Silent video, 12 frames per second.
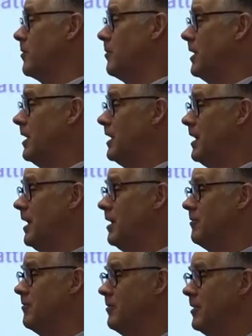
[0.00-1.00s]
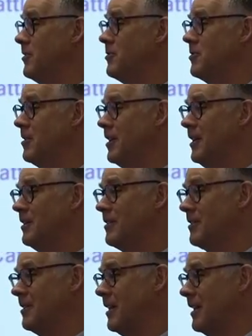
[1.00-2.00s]
me and fish
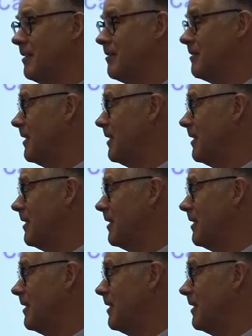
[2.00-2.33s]
and cattle